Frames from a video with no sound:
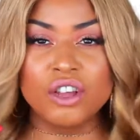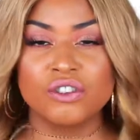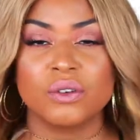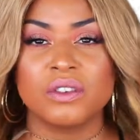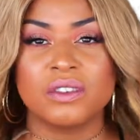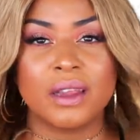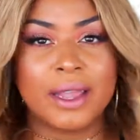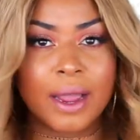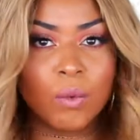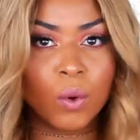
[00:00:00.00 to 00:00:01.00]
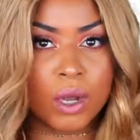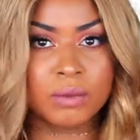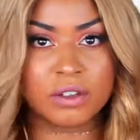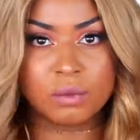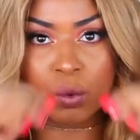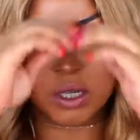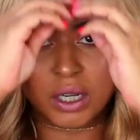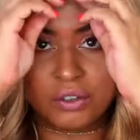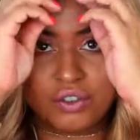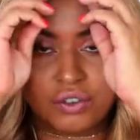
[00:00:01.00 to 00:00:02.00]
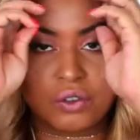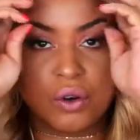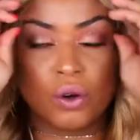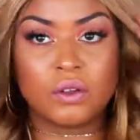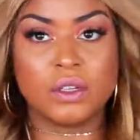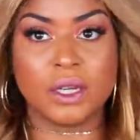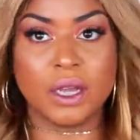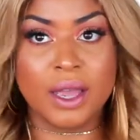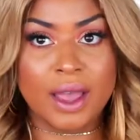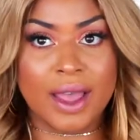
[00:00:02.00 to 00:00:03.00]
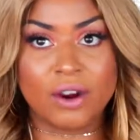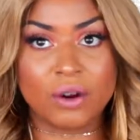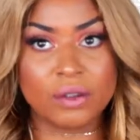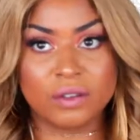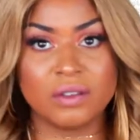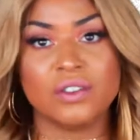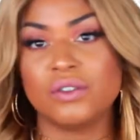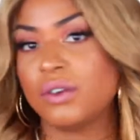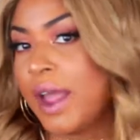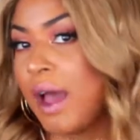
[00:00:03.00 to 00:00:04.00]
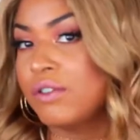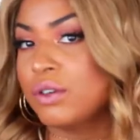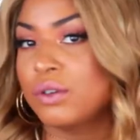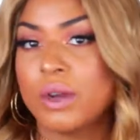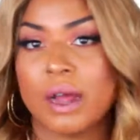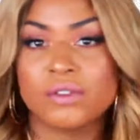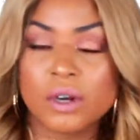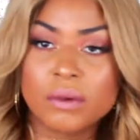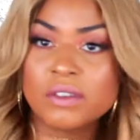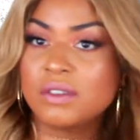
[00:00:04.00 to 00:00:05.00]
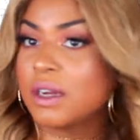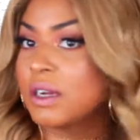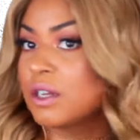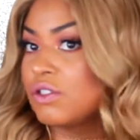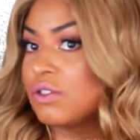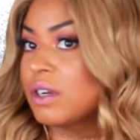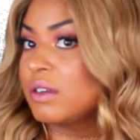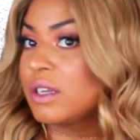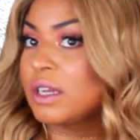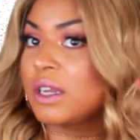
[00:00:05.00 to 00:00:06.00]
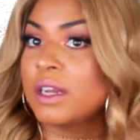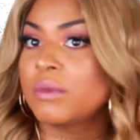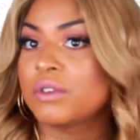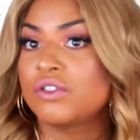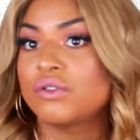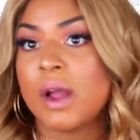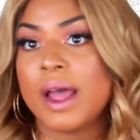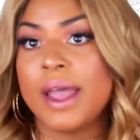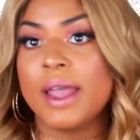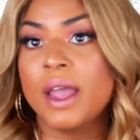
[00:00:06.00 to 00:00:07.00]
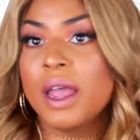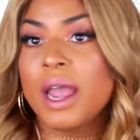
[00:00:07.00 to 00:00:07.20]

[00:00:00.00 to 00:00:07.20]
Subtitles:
So it's not like I woke up this morning and just curled it. I curled this yesterday afternoon after I was done constructing it and it was dry.